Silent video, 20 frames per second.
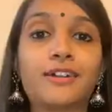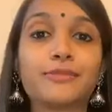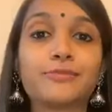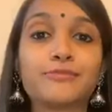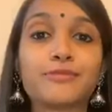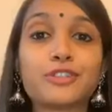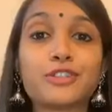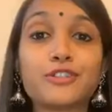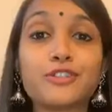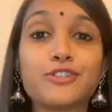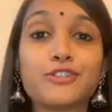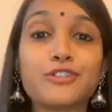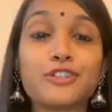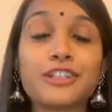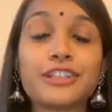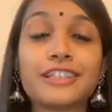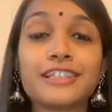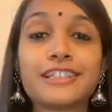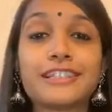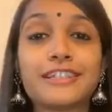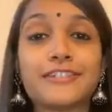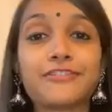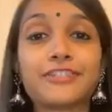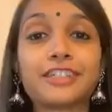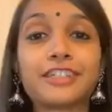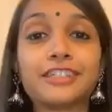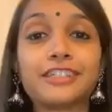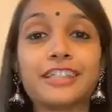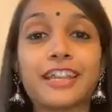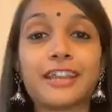So during these
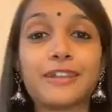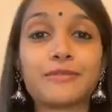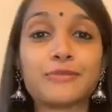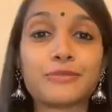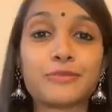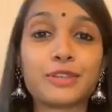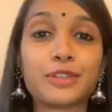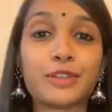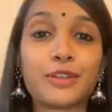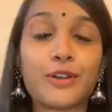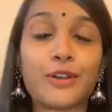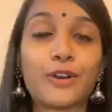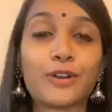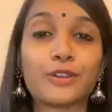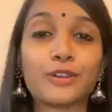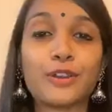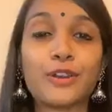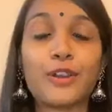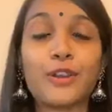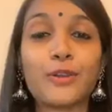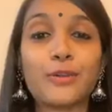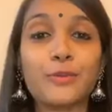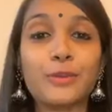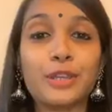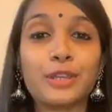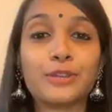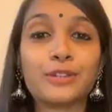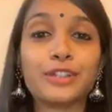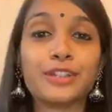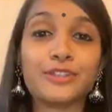difficult times, we thought we
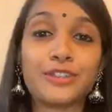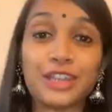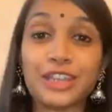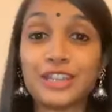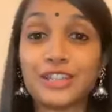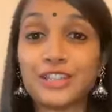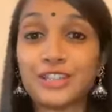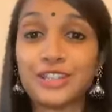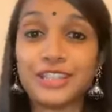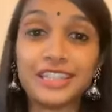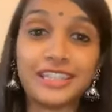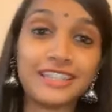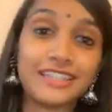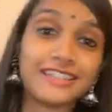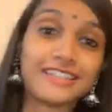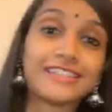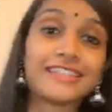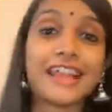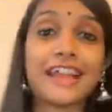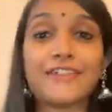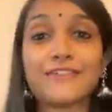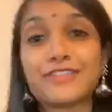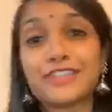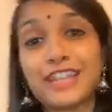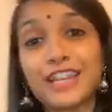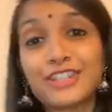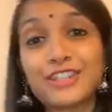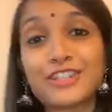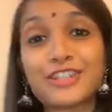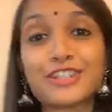could arrange these live
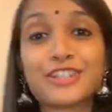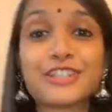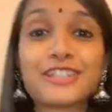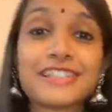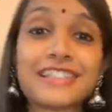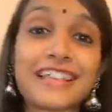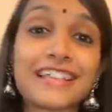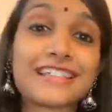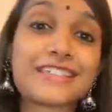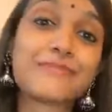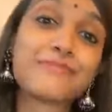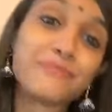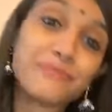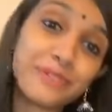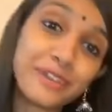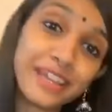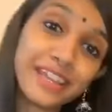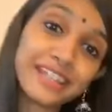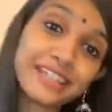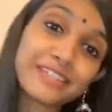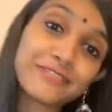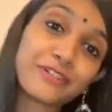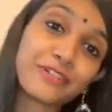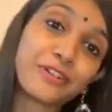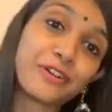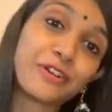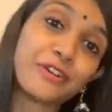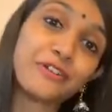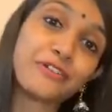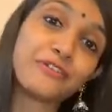sessions as breaks for
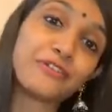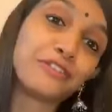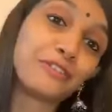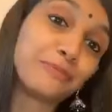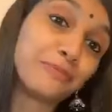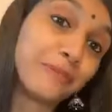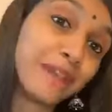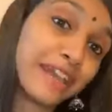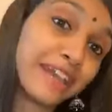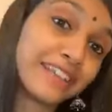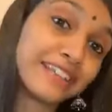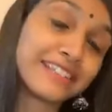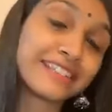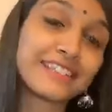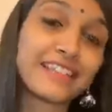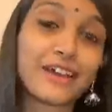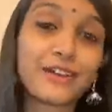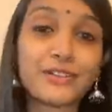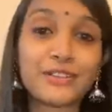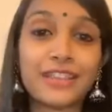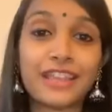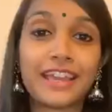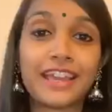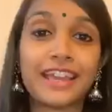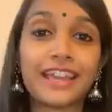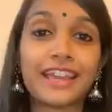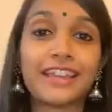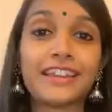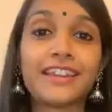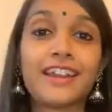all of you parents out
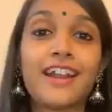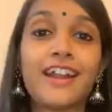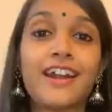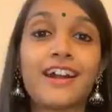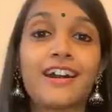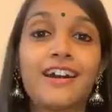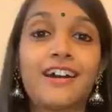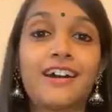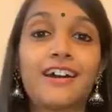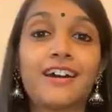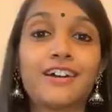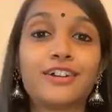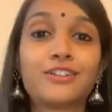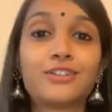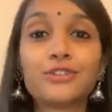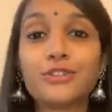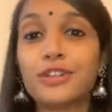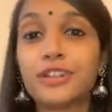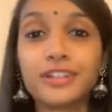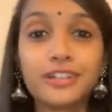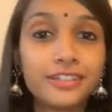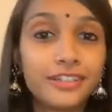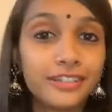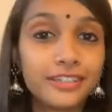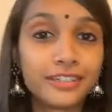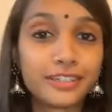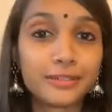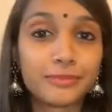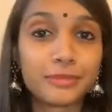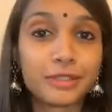there to learn a
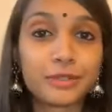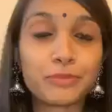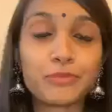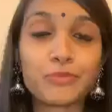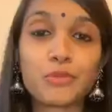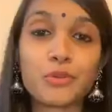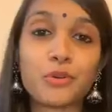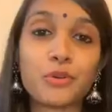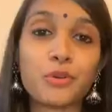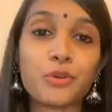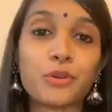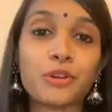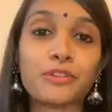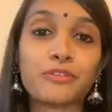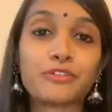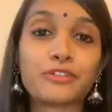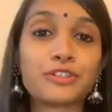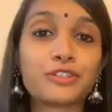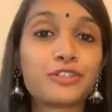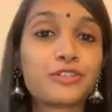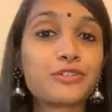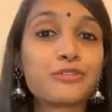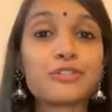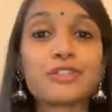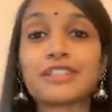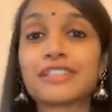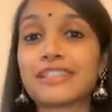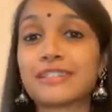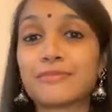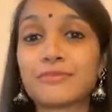little bit more for
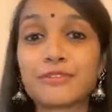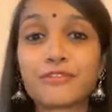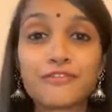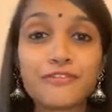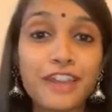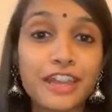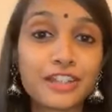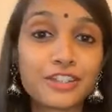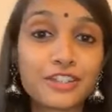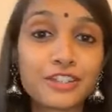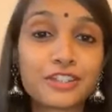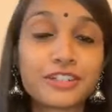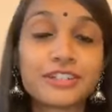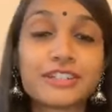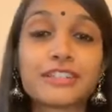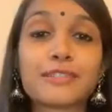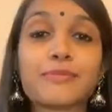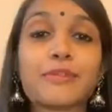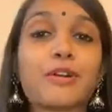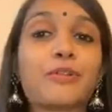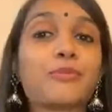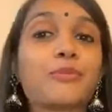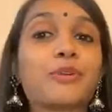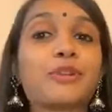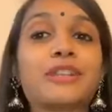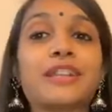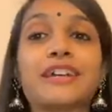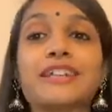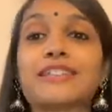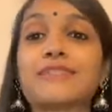students and professionals about what
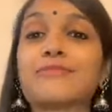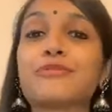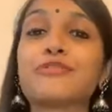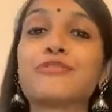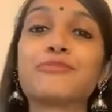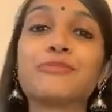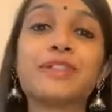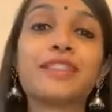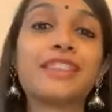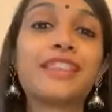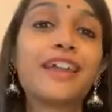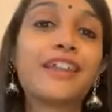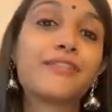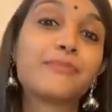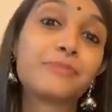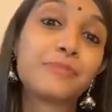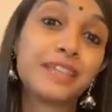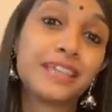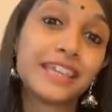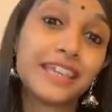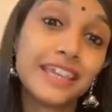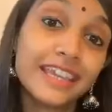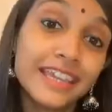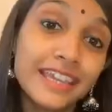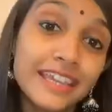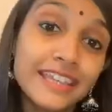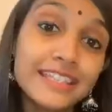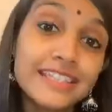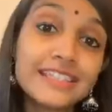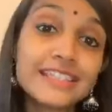dance movement therapy
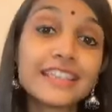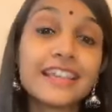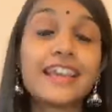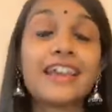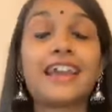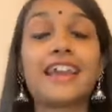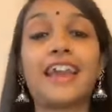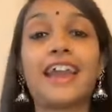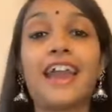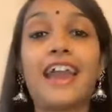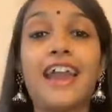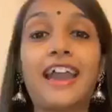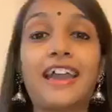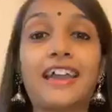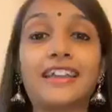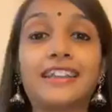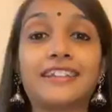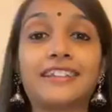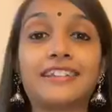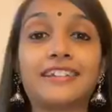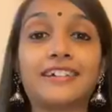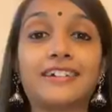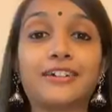is, and